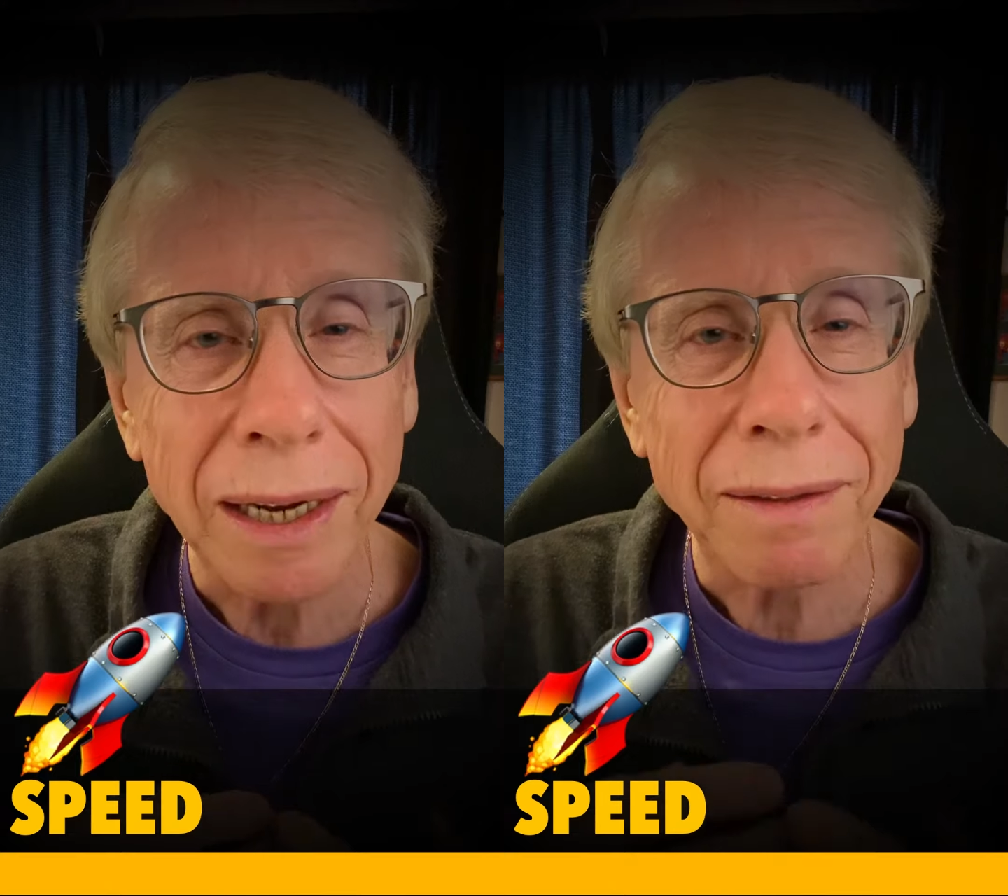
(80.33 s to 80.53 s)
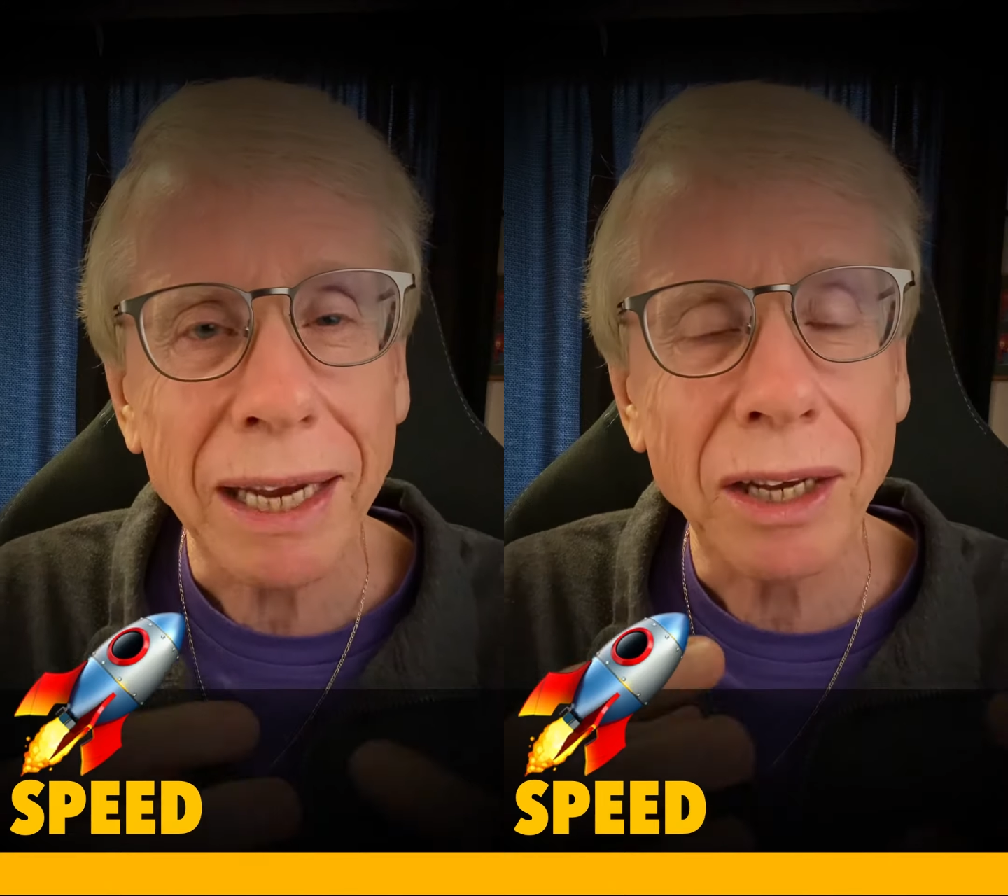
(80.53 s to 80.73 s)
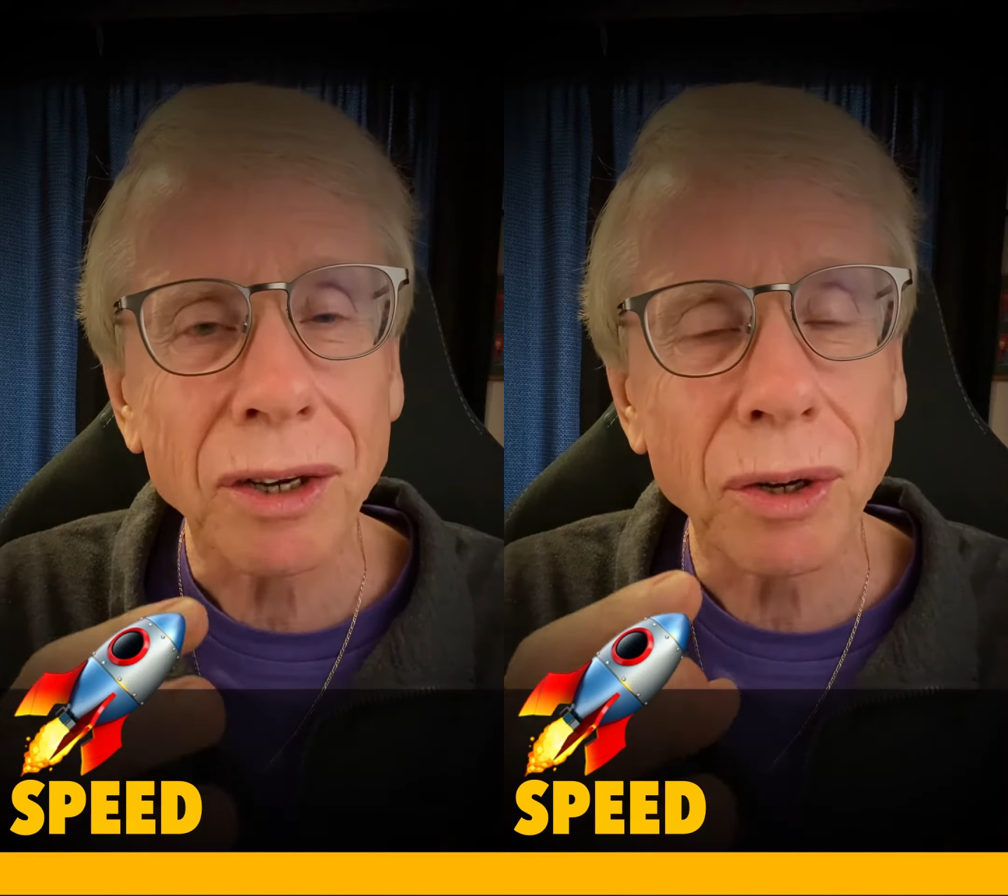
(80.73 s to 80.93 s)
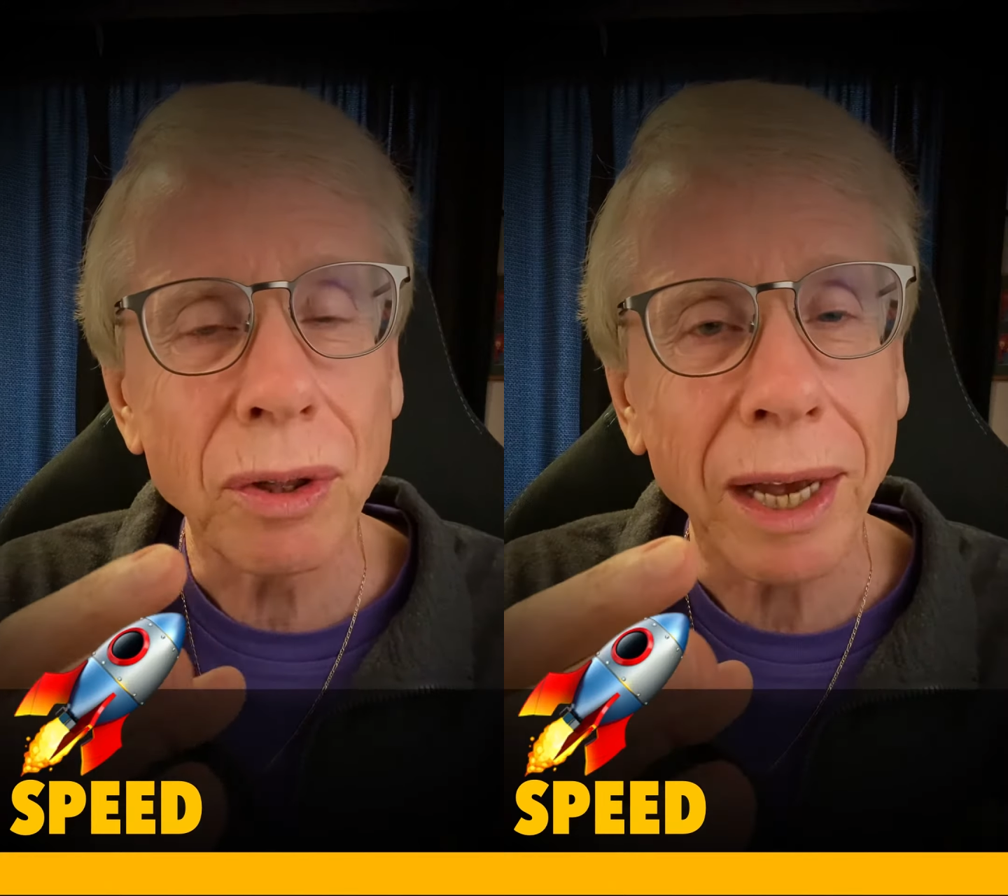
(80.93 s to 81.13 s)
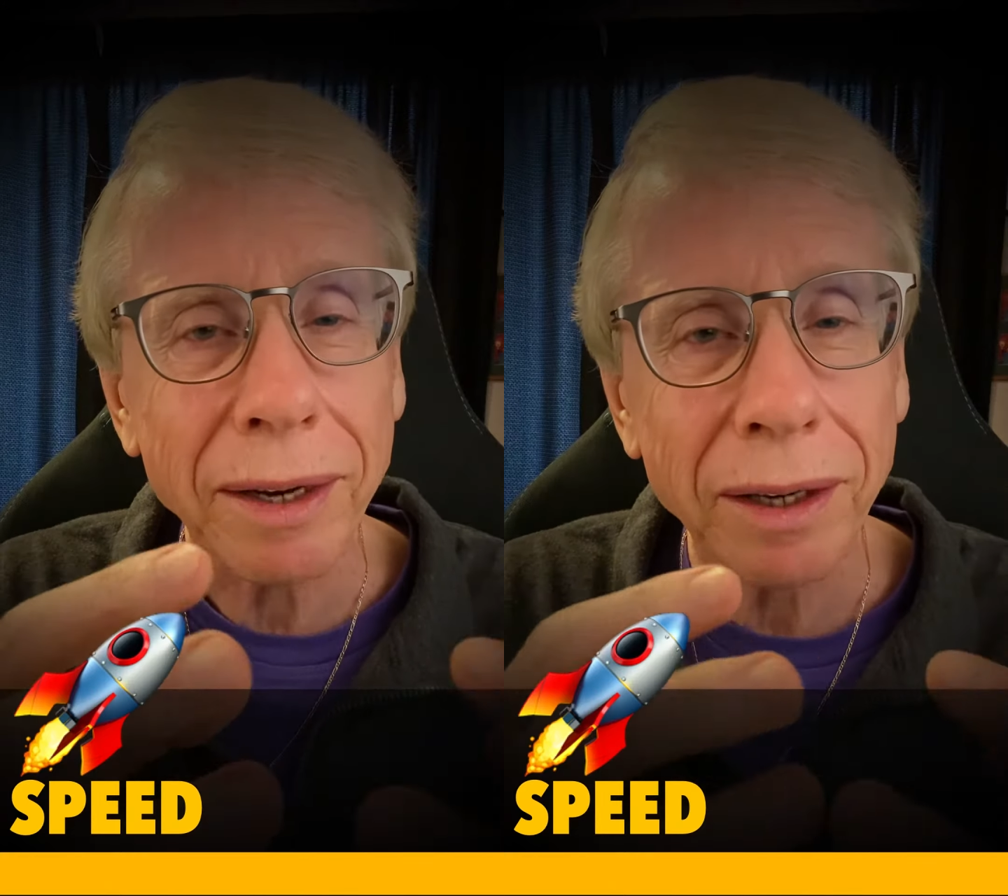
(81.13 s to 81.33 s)
They can do
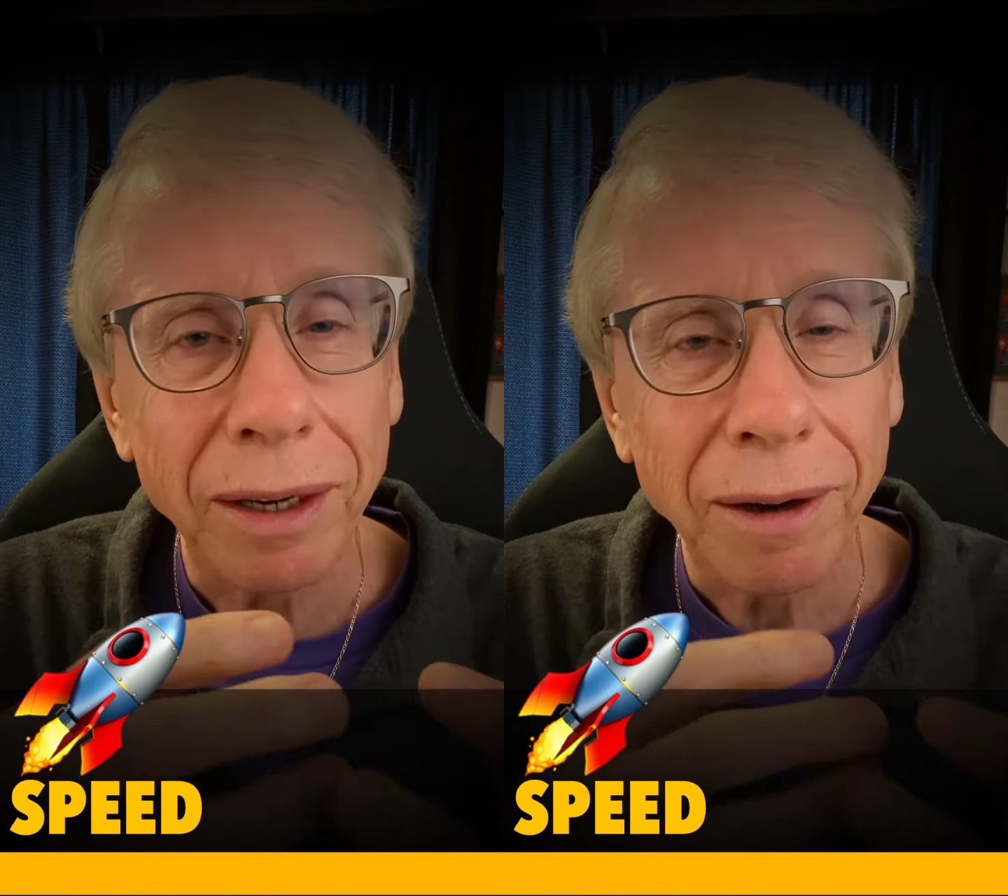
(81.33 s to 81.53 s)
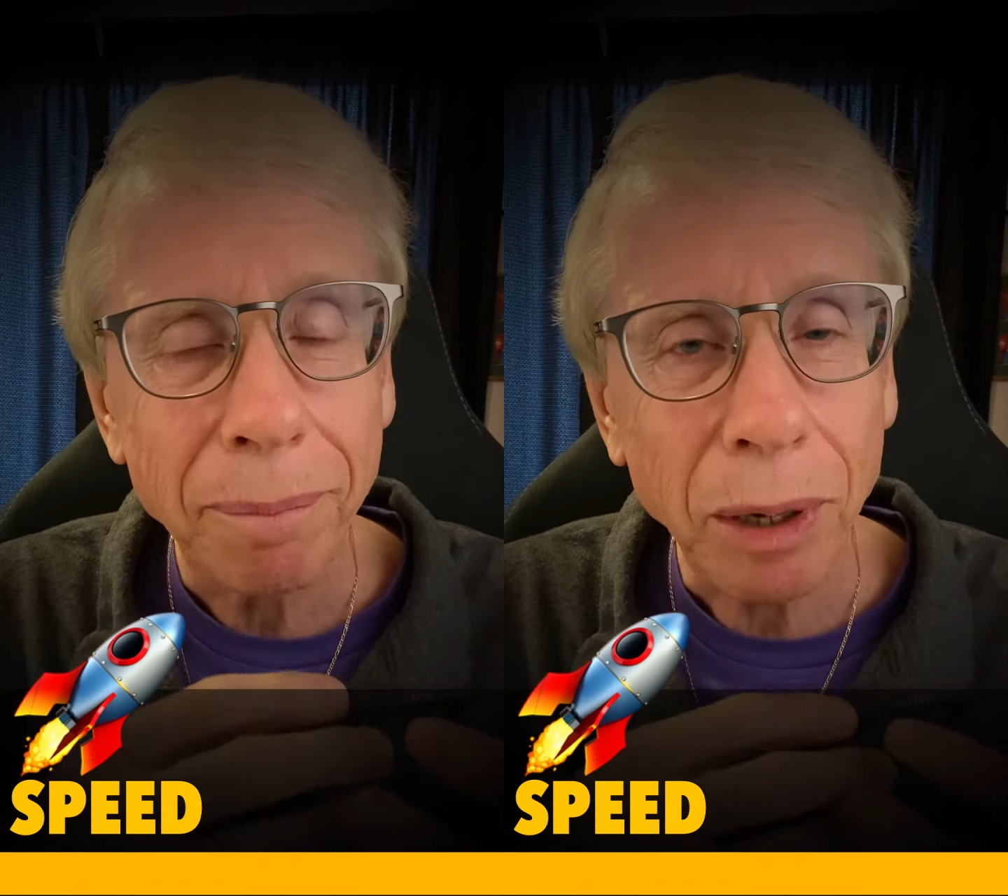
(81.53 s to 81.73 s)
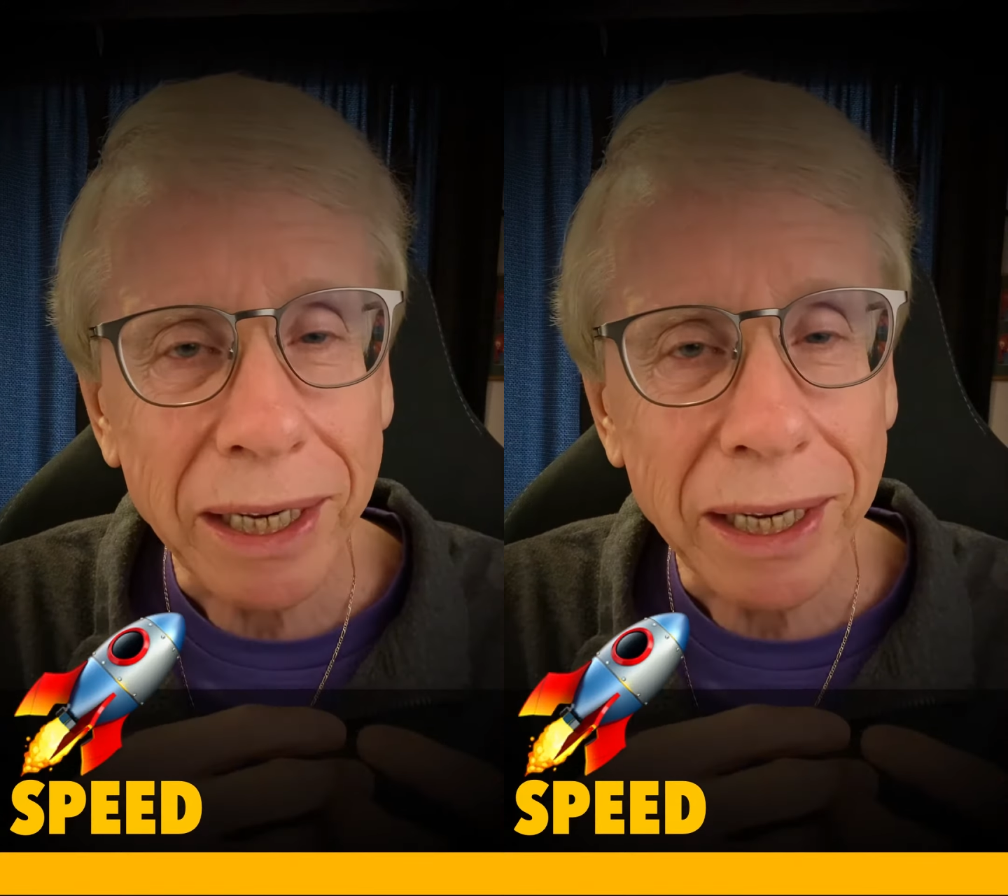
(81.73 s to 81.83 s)
that by